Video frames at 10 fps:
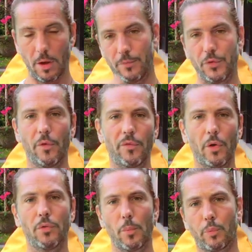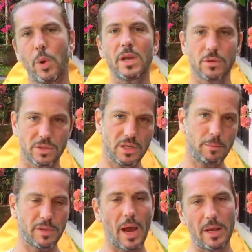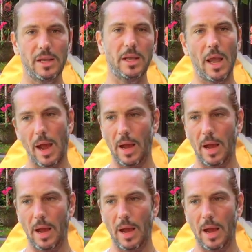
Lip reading: to avoid the preconceived idea,